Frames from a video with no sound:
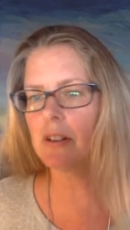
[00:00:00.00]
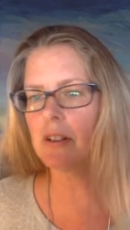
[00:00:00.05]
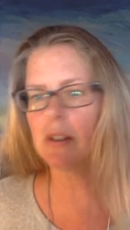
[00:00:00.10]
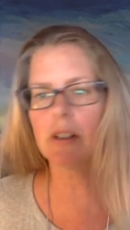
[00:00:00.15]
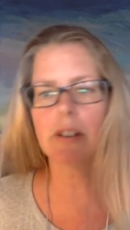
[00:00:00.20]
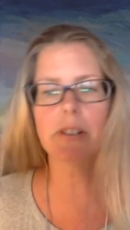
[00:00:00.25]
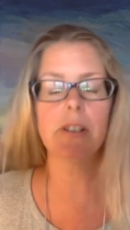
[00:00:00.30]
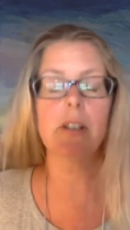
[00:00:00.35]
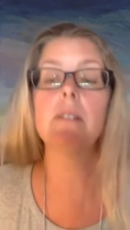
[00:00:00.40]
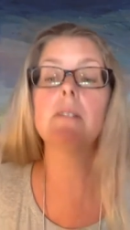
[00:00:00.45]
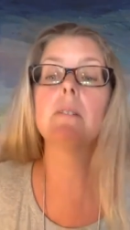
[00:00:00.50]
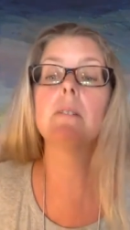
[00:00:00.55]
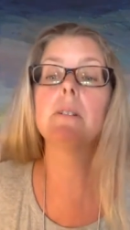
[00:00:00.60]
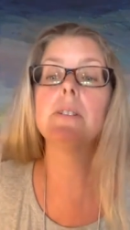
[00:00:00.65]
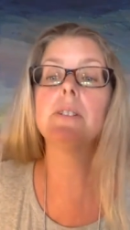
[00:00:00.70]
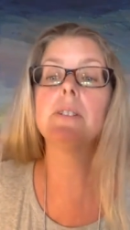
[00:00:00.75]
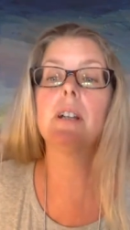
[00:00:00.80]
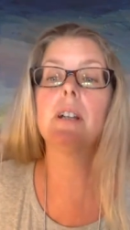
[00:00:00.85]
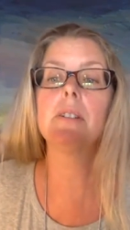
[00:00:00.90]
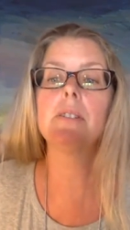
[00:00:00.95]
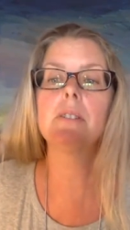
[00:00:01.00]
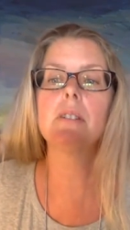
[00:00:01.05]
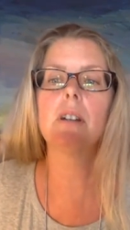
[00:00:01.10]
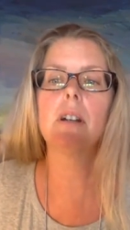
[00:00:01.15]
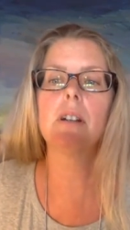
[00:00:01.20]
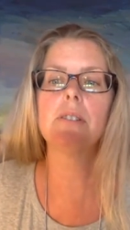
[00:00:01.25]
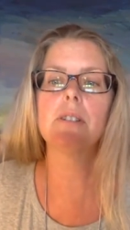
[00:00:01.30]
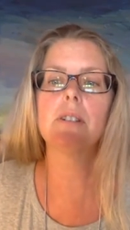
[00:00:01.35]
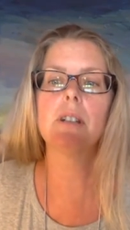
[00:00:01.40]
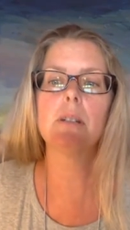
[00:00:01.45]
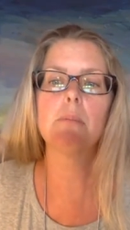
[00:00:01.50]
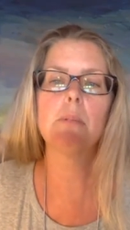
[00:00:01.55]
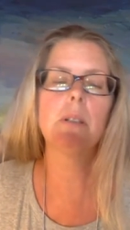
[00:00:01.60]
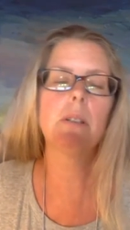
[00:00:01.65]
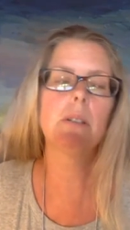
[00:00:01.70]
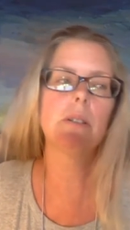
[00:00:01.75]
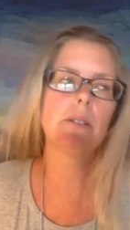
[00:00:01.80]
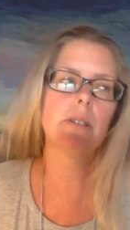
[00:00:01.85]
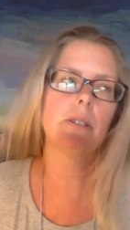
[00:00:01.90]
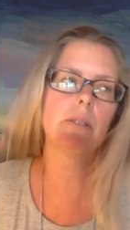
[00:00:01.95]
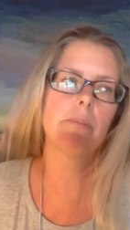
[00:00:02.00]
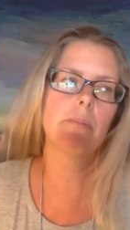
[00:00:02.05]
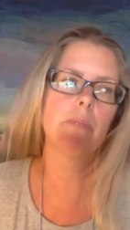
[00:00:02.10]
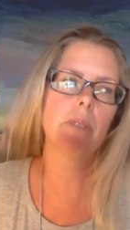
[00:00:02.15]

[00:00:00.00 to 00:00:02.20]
because I don't know what styles you guys are going to be using.